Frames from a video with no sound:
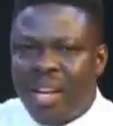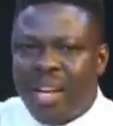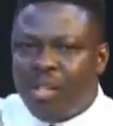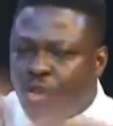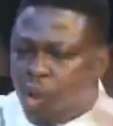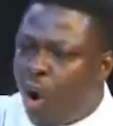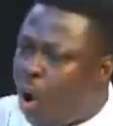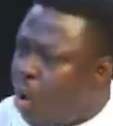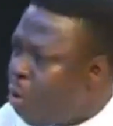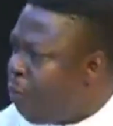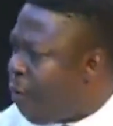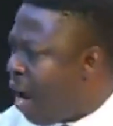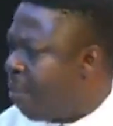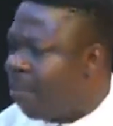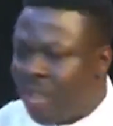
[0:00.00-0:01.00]
things all
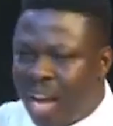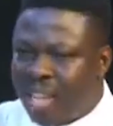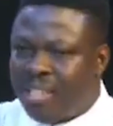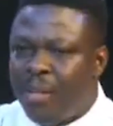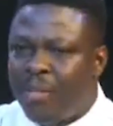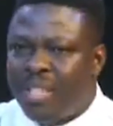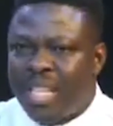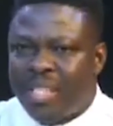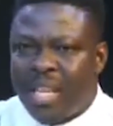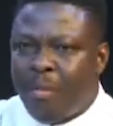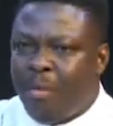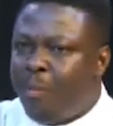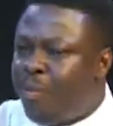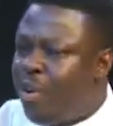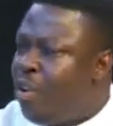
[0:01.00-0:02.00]
over as if they
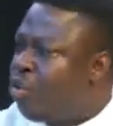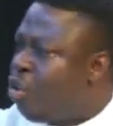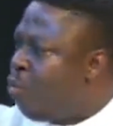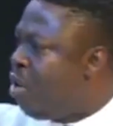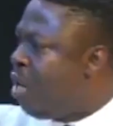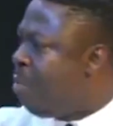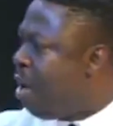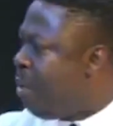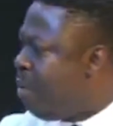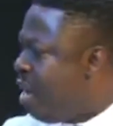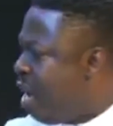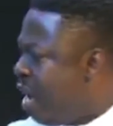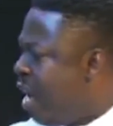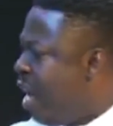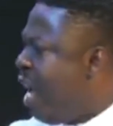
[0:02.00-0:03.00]
have been produced or money
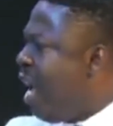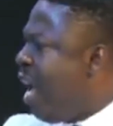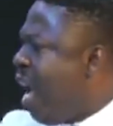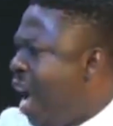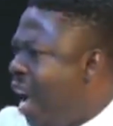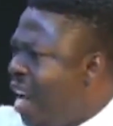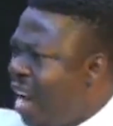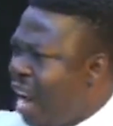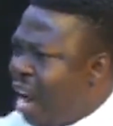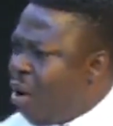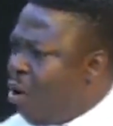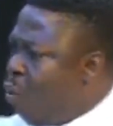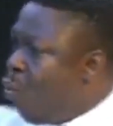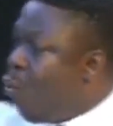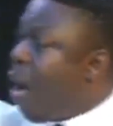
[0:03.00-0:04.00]
baby. And
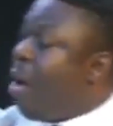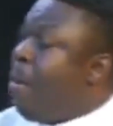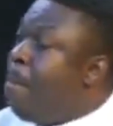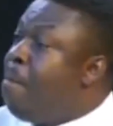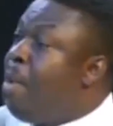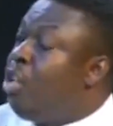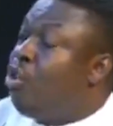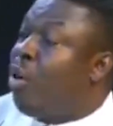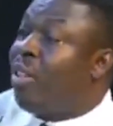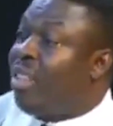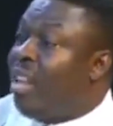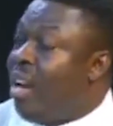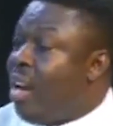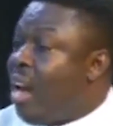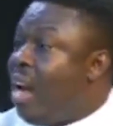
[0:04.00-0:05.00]
one major
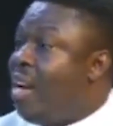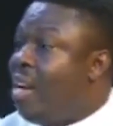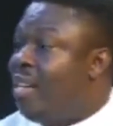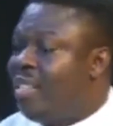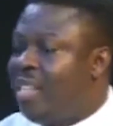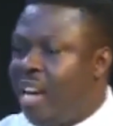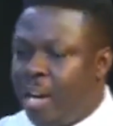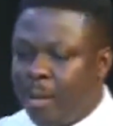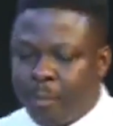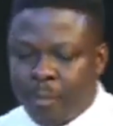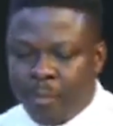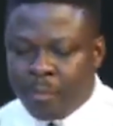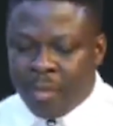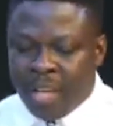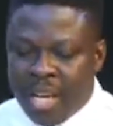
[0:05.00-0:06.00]
thing, and then they say,
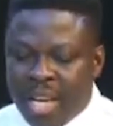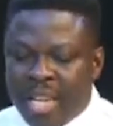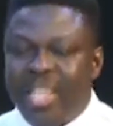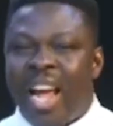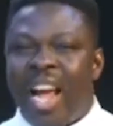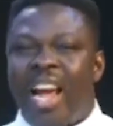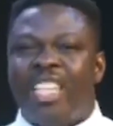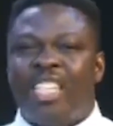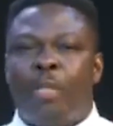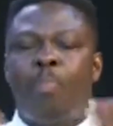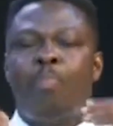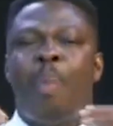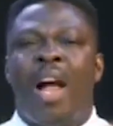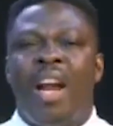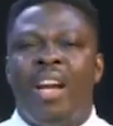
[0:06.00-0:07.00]
yes,
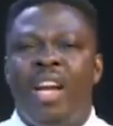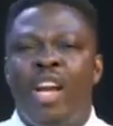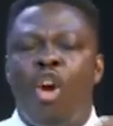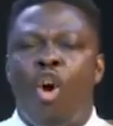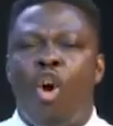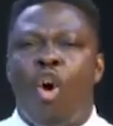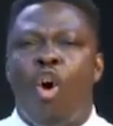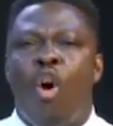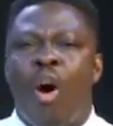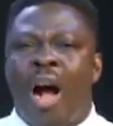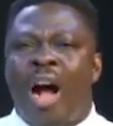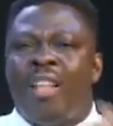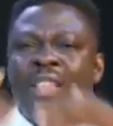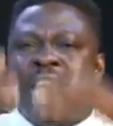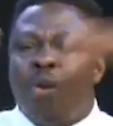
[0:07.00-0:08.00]
expanding
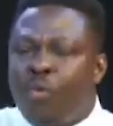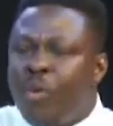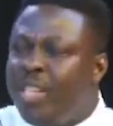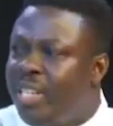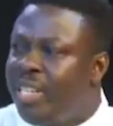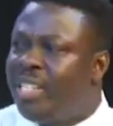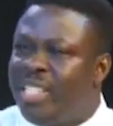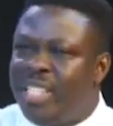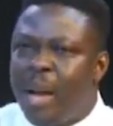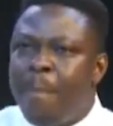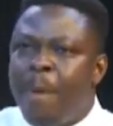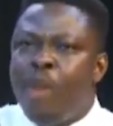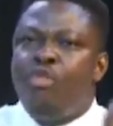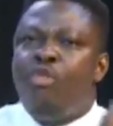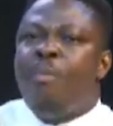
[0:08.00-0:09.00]
all other regions,
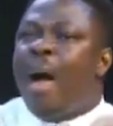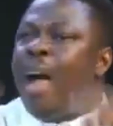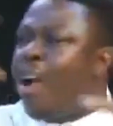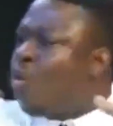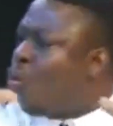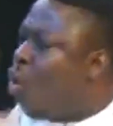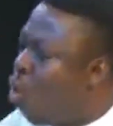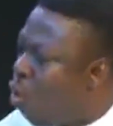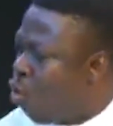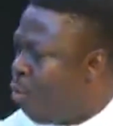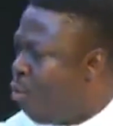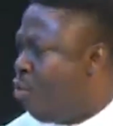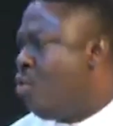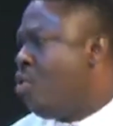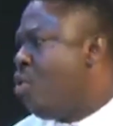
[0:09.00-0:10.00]
Nema Numa and
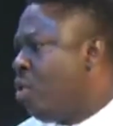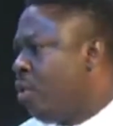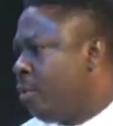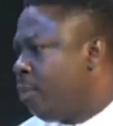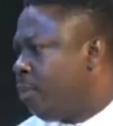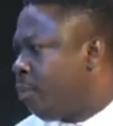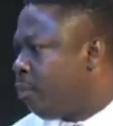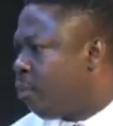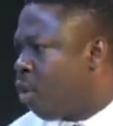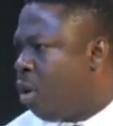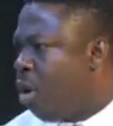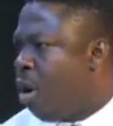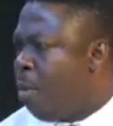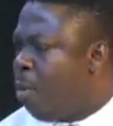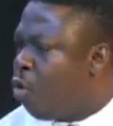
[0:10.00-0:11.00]
Kohonomo.
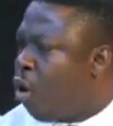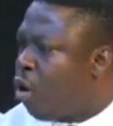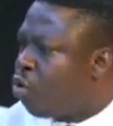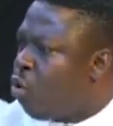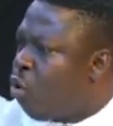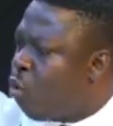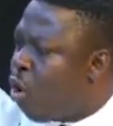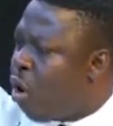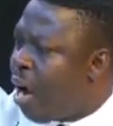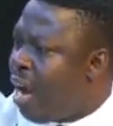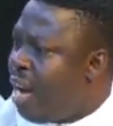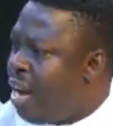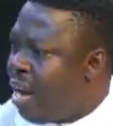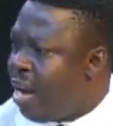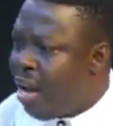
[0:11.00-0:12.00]
Because
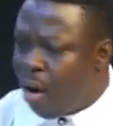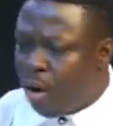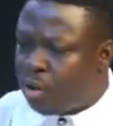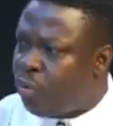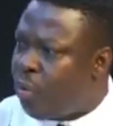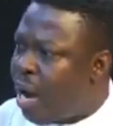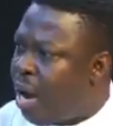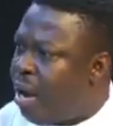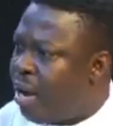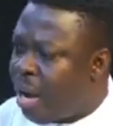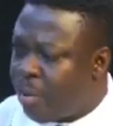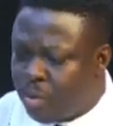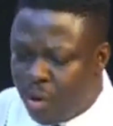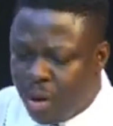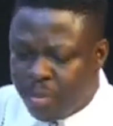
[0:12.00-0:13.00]
elsewhere,
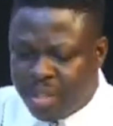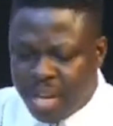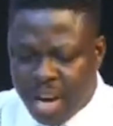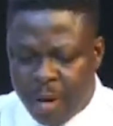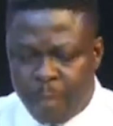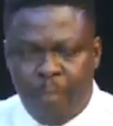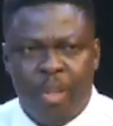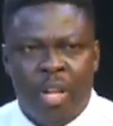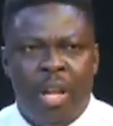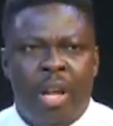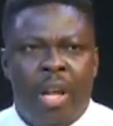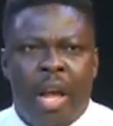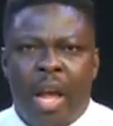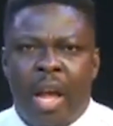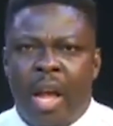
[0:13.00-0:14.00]
Captain him said,
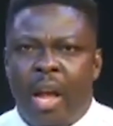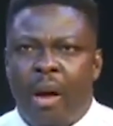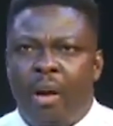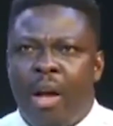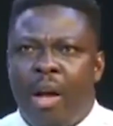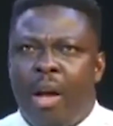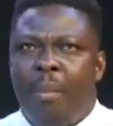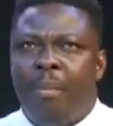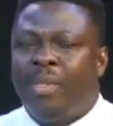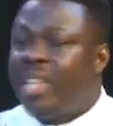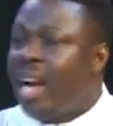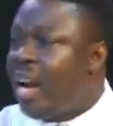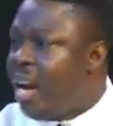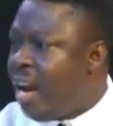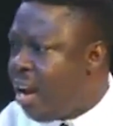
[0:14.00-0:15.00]

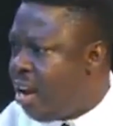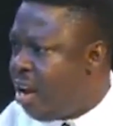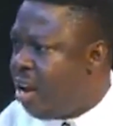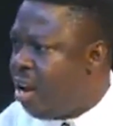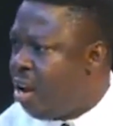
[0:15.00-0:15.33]
China.